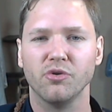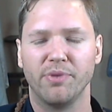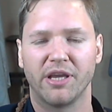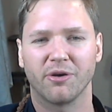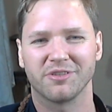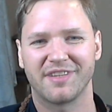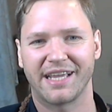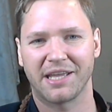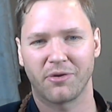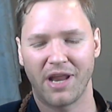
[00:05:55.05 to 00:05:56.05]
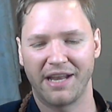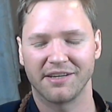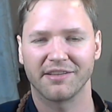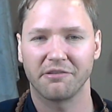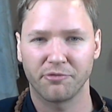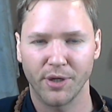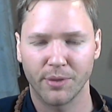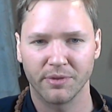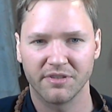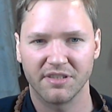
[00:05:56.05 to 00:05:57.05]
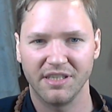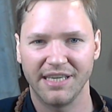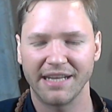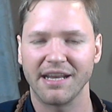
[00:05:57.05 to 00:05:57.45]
because they cannot enter that frequency yet,